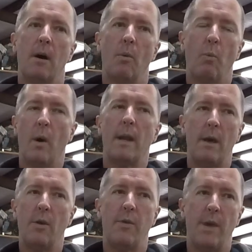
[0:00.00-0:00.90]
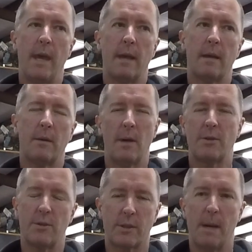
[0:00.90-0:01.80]
One other thing, well,
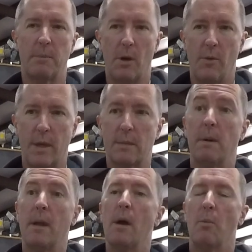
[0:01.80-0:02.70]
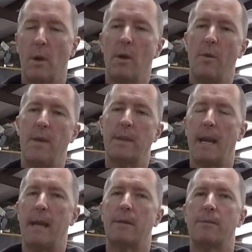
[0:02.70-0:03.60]
actually there's a couple other things, but one other thing that
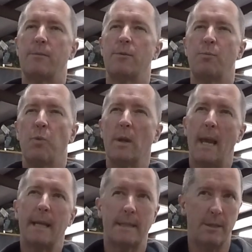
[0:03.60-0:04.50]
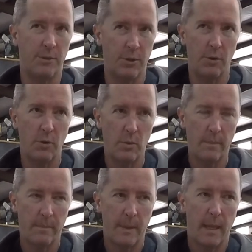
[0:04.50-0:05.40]
I would like to do,
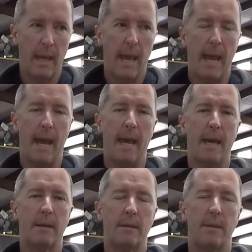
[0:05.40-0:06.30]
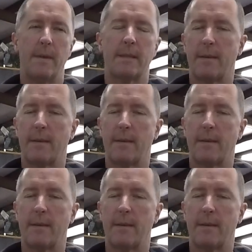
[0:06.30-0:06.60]
and the thing is I've